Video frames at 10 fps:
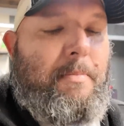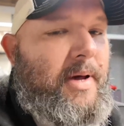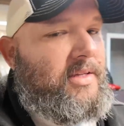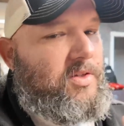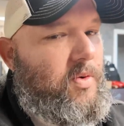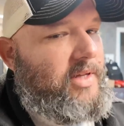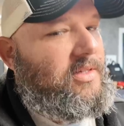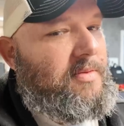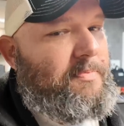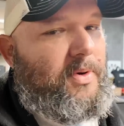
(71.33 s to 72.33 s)
But it's
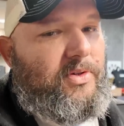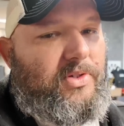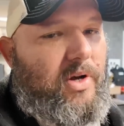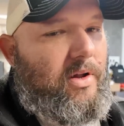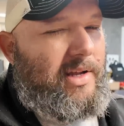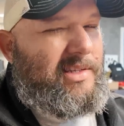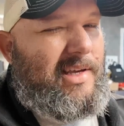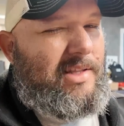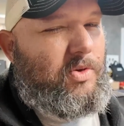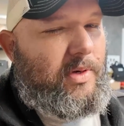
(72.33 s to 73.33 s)
quite simple, so let's
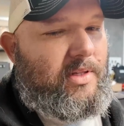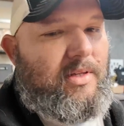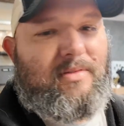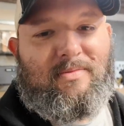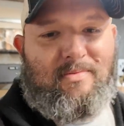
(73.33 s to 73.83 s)
get to it.